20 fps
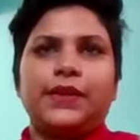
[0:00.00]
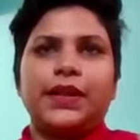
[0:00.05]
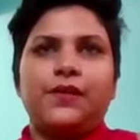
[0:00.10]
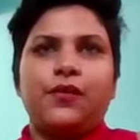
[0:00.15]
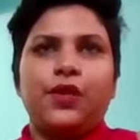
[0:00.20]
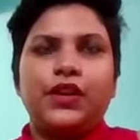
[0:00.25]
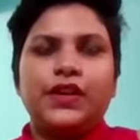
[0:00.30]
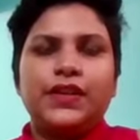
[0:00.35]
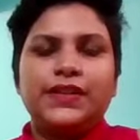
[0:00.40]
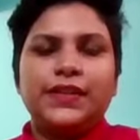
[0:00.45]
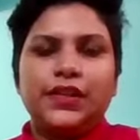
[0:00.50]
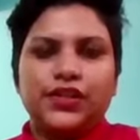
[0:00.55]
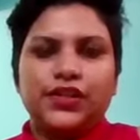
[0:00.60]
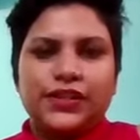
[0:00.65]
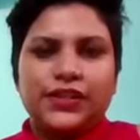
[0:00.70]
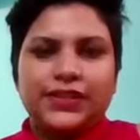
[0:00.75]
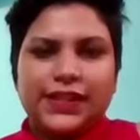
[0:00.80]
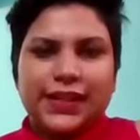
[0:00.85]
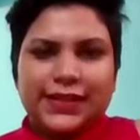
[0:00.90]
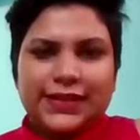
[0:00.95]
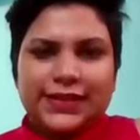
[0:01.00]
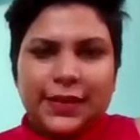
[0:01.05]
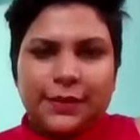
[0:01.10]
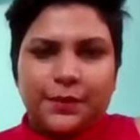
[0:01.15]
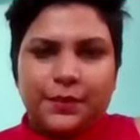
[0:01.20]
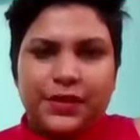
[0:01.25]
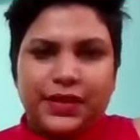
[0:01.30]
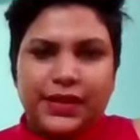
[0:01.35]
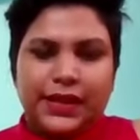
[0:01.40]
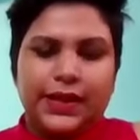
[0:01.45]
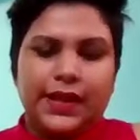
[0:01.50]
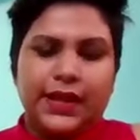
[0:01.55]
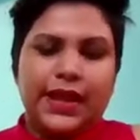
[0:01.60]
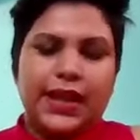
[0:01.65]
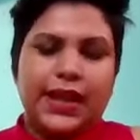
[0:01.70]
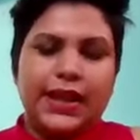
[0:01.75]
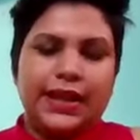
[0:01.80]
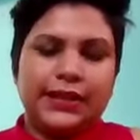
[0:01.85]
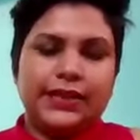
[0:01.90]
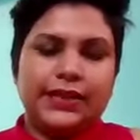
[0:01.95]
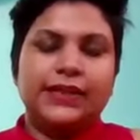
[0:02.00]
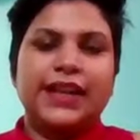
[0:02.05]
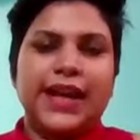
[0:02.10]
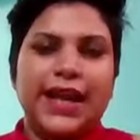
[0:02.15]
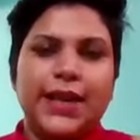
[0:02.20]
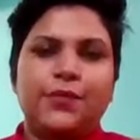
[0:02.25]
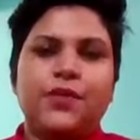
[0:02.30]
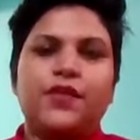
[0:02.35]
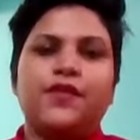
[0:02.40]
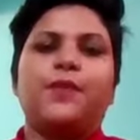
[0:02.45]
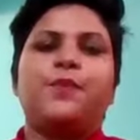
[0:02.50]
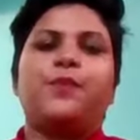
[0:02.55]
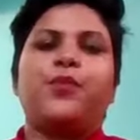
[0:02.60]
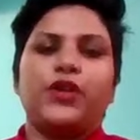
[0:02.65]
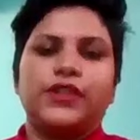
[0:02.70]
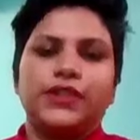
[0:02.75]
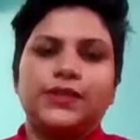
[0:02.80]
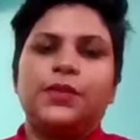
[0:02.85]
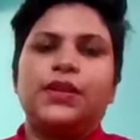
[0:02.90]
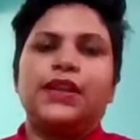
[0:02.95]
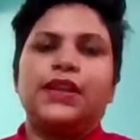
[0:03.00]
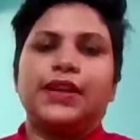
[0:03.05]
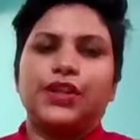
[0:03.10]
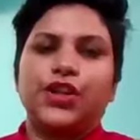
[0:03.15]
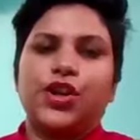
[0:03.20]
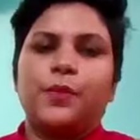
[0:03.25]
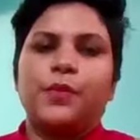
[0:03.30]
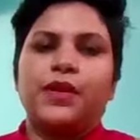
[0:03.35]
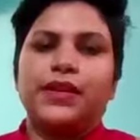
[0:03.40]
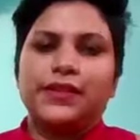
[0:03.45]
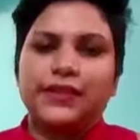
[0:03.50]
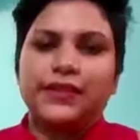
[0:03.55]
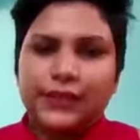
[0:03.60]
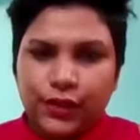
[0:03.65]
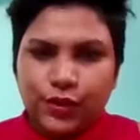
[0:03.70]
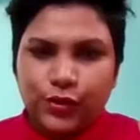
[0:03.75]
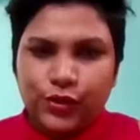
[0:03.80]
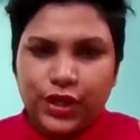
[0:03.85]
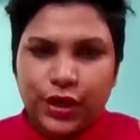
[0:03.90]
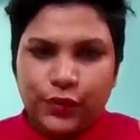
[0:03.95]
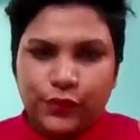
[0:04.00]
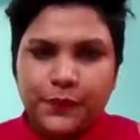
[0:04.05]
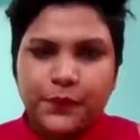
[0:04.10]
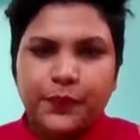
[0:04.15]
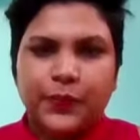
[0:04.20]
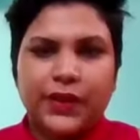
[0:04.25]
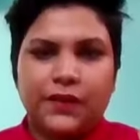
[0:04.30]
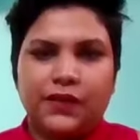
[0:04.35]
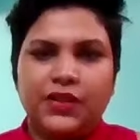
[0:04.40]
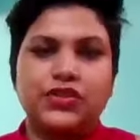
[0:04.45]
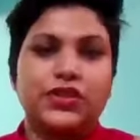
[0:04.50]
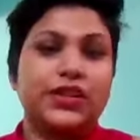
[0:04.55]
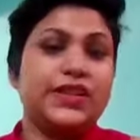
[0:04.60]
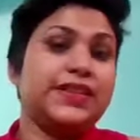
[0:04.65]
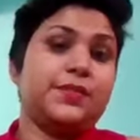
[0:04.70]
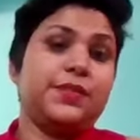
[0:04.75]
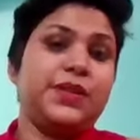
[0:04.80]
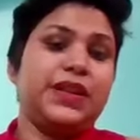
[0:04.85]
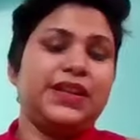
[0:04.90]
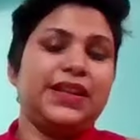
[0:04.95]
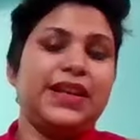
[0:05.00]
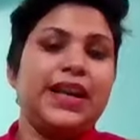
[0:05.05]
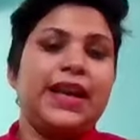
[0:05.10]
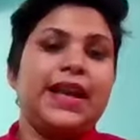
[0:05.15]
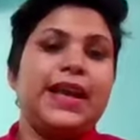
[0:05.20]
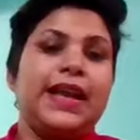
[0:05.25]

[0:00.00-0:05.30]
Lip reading: what is a logistics company in the time of a possible economic slowdown, which it's been